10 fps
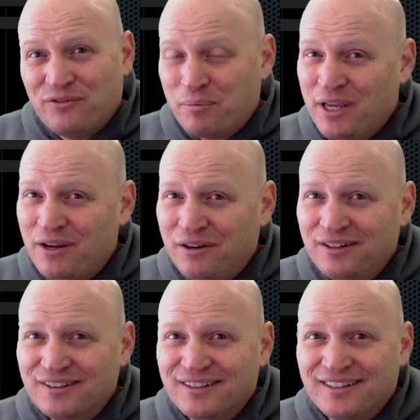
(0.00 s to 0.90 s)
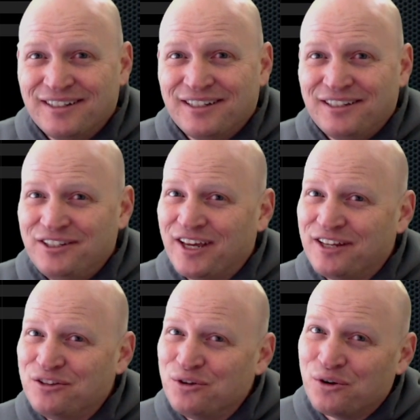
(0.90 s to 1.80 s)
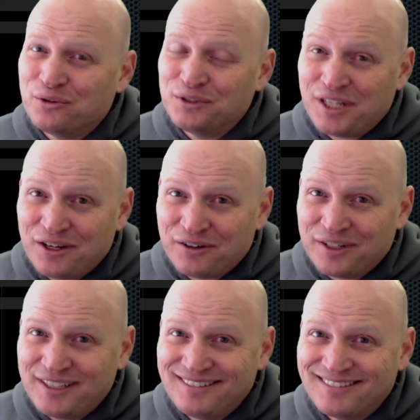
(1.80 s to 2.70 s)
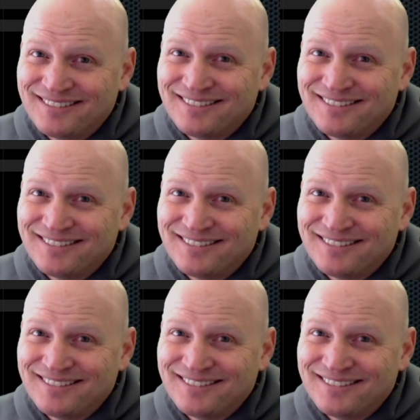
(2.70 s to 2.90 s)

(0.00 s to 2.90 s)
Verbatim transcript: From here, you got to do your own tinkering,